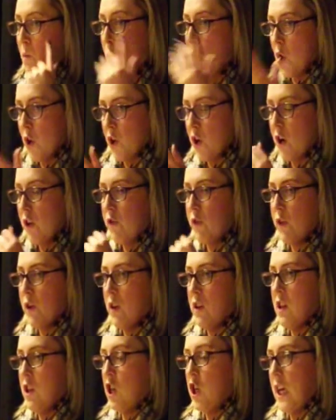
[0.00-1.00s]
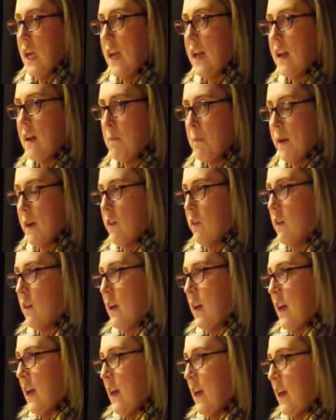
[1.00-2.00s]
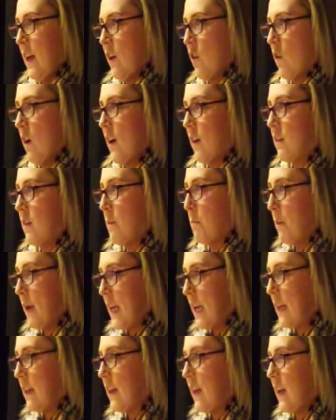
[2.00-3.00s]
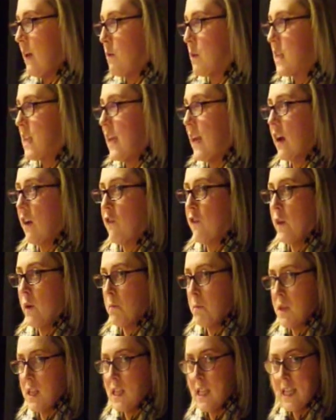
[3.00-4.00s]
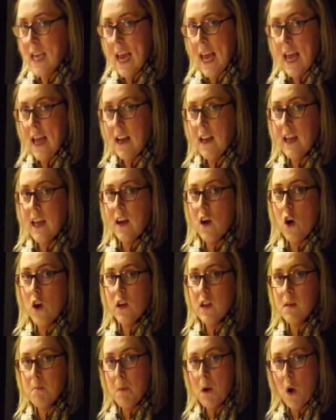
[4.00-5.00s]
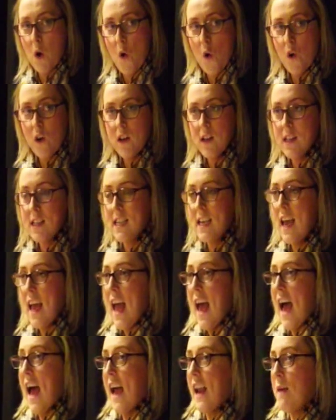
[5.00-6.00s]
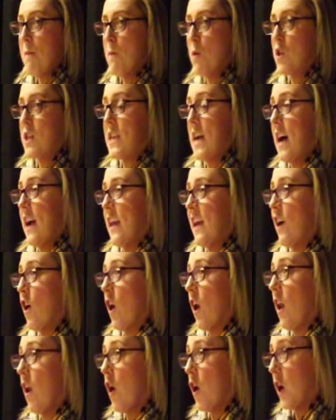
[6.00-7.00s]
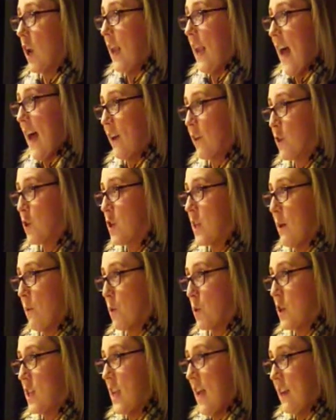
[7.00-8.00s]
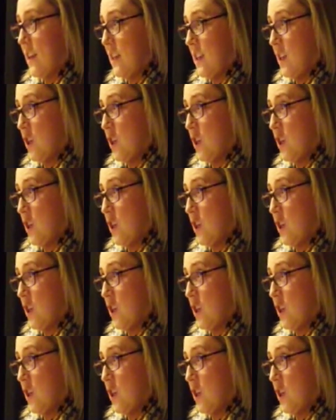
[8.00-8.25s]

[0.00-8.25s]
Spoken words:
Word got through to the jail, he'd been granted bail, he was taken from the cell, he got his belongings, and I must add, he got a lot of letters that were sent